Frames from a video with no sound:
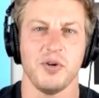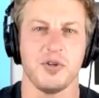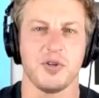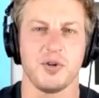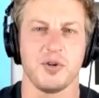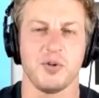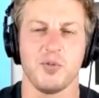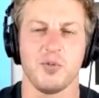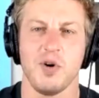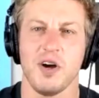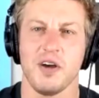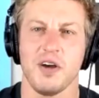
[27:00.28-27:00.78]

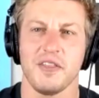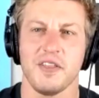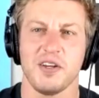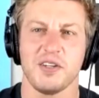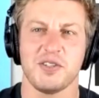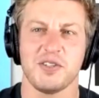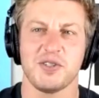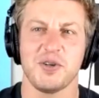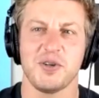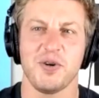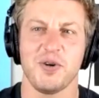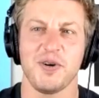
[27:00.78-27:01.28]
wonder why
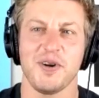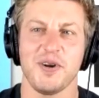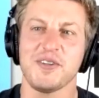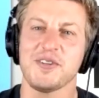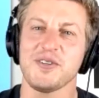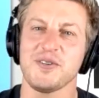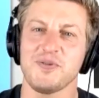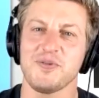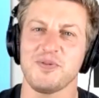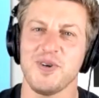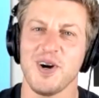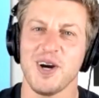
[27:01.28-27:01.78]
that story
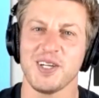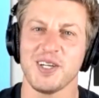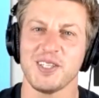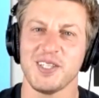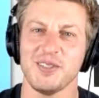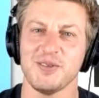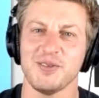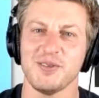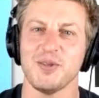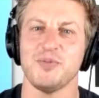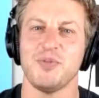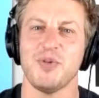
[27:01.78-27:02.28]
isn't
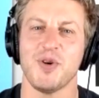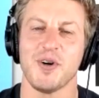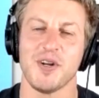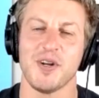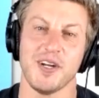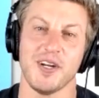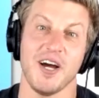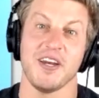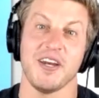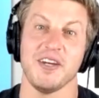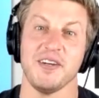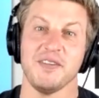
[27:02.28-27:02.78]
widely reported.
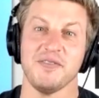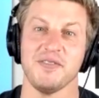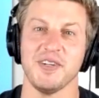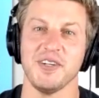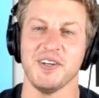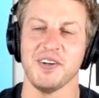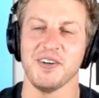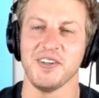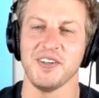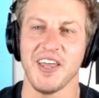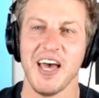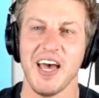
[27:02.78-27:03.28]
I didn't even
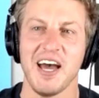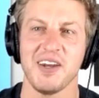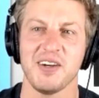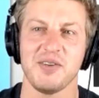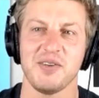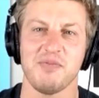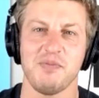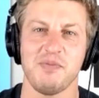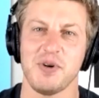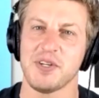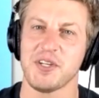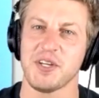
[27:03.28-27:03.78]
know that
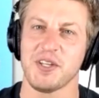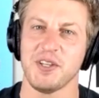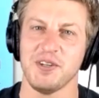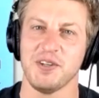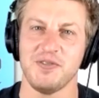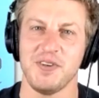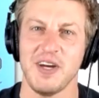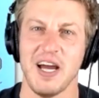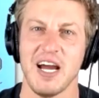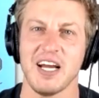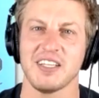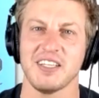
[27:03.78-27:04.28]

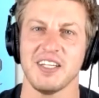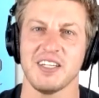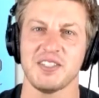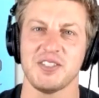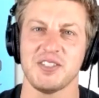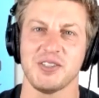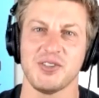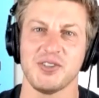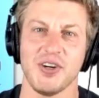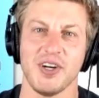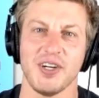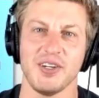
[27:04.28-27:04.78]
particular fact.
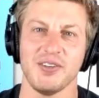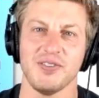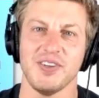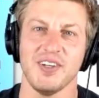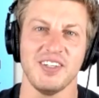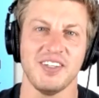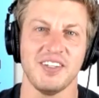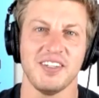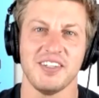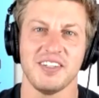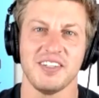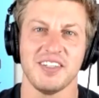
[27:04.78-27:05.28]
That's a great
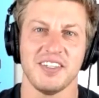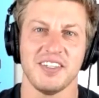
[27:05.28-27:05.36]
one.